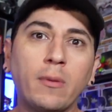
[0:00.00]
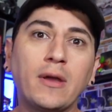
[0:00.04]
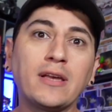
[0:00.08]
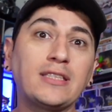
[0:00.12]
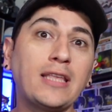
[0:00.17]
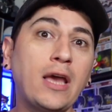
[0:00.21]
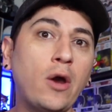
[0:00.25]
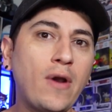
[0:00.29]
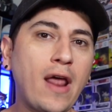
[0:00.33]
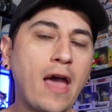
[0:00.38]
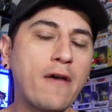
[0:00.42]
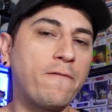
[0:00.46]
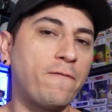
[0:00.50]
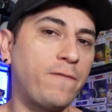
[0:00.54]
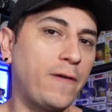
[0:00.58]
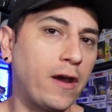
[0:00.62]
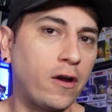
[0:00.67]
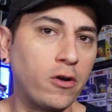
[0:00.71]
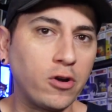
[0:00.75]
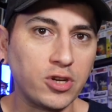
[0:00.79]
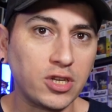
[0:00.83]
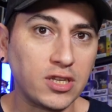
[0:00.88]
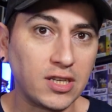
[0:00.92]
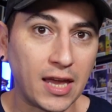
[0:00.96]
because they would have
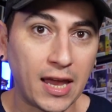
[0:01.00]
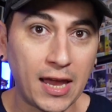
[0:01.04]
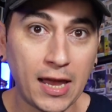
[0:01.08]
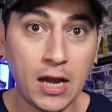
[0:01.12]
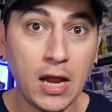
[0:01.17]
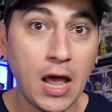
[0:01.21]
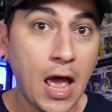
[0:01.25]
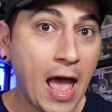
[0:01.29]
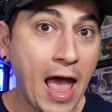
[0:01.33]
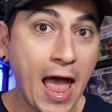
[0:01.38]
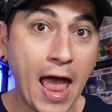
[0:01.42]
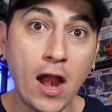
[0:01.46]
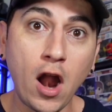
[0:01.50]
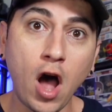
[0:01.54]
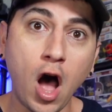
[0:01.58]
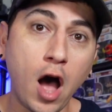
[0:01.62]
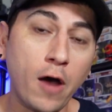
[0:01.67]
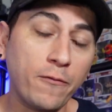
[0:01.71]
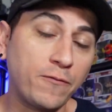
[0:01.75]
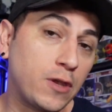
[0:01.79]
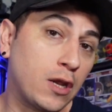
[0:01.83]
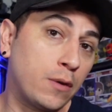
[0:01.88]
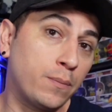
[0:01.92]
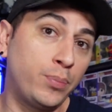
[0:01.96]
fairer skin and
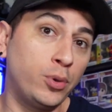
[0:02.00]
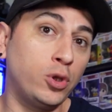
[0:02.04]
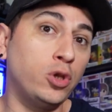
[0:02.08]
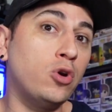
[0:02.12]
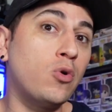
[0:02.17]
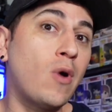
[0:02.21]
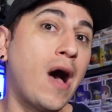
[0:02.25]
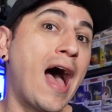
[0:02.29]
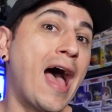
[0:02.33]
often blue